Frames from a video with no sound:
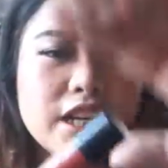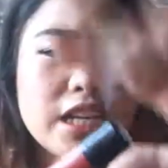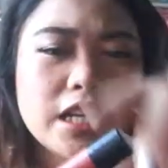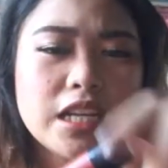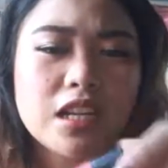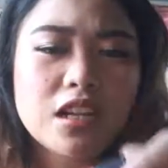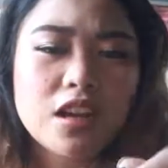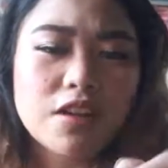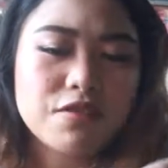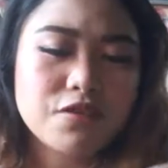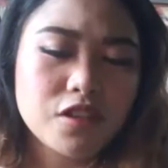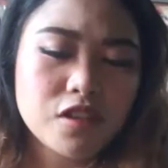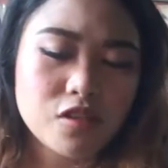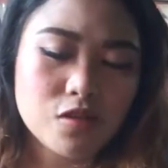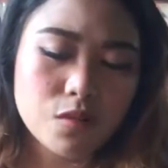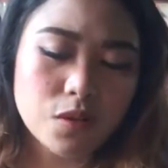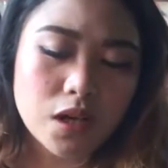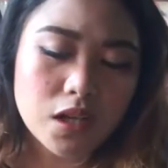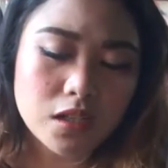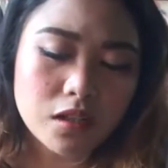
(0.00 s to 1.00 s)
really love
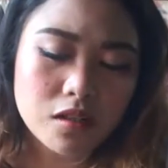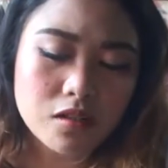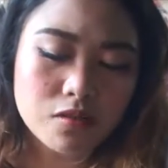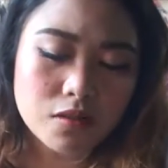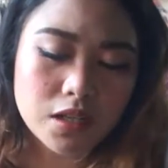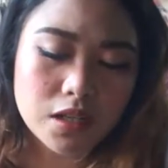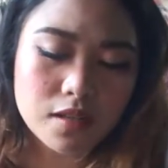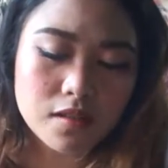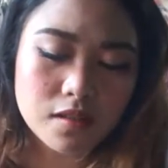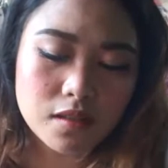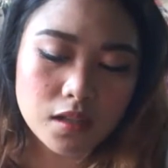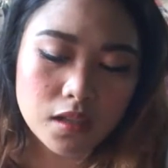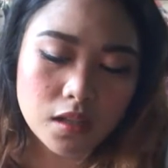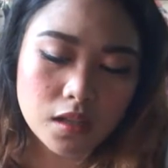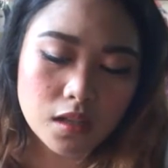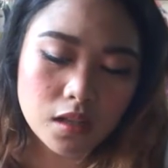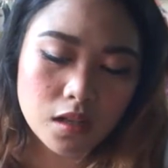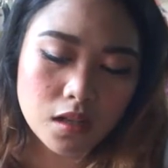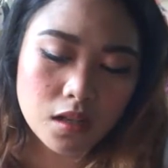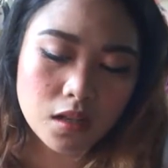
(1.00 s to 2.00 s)
this one. This one is
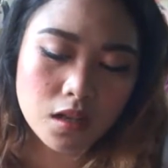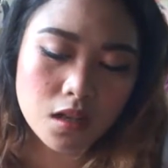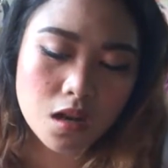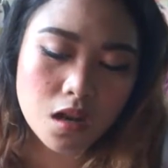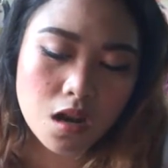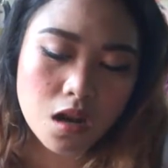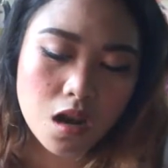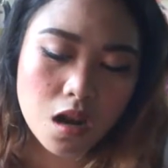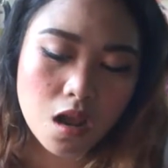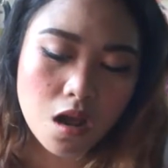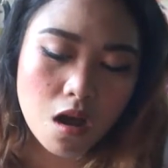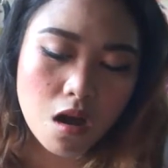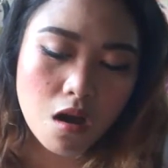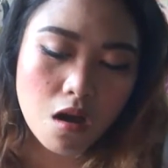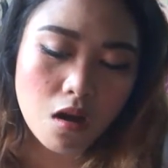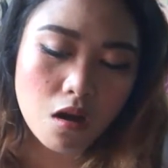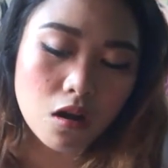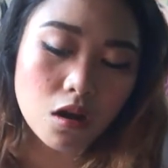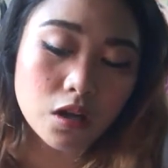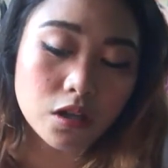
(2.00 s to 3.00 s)
in
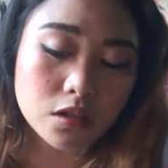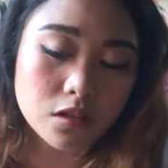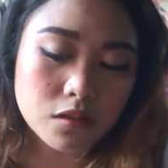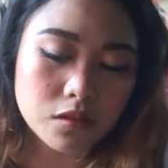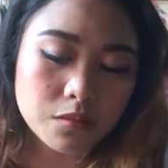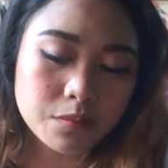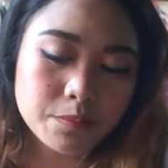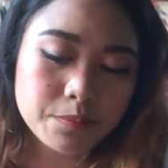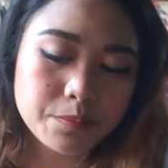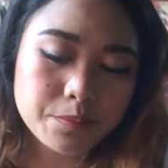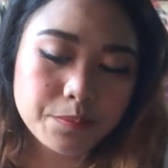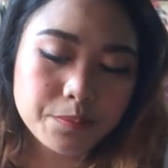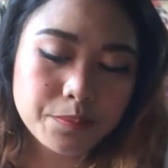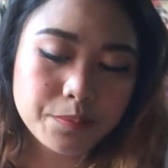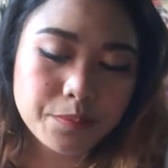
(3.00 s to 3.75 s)
autumn.